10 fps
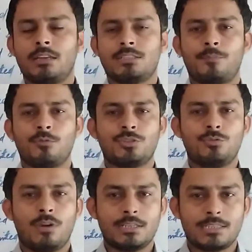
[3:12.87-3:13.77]
suppose
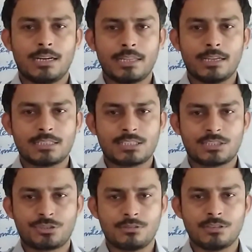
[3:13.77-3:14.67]
you are starting a
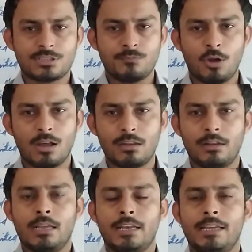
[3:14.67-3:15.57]
small
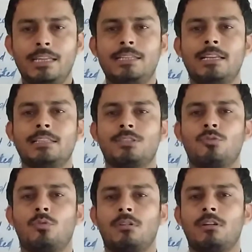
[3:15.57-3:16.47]
retail
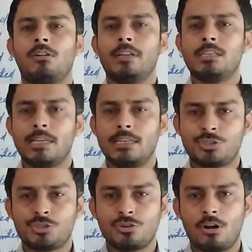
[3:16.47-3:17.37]
store or retail
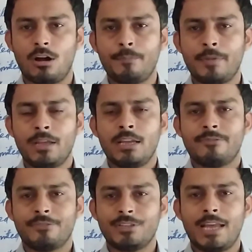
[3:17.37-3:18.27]
shop.
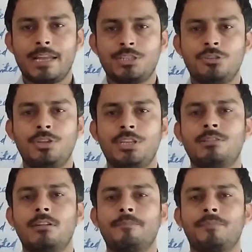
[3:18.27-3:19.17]
For that you
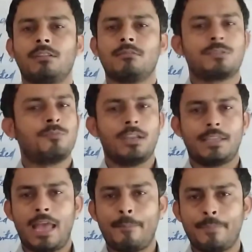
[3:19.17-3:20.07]
need small
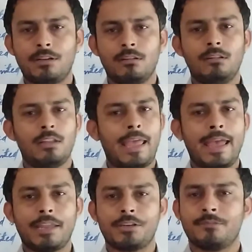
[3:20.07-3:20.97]
capital
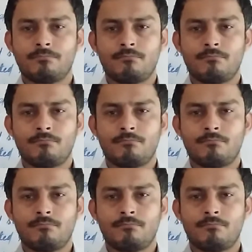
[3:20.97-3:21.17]
and